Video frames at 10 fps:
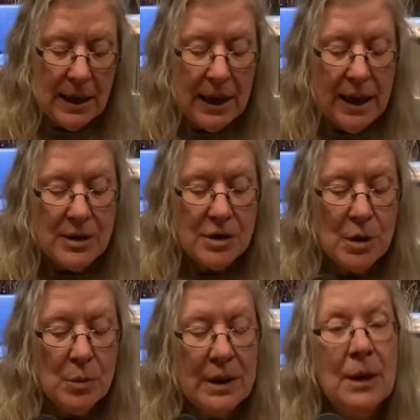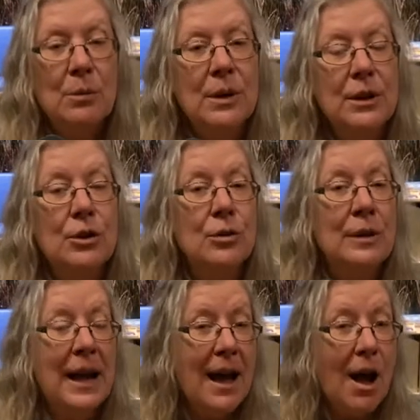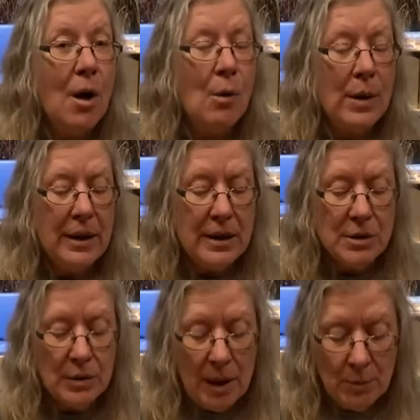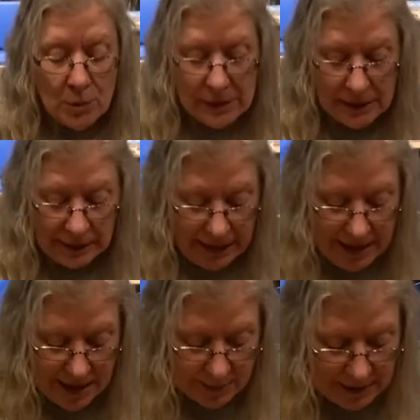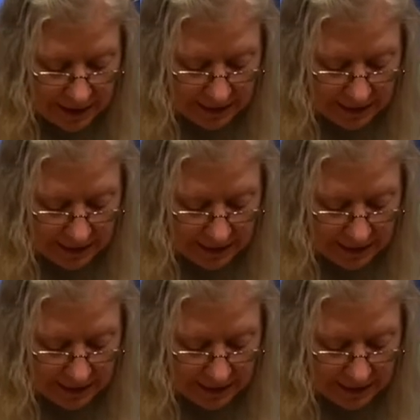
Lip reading: And so what I want to do now is I'm going to lay him down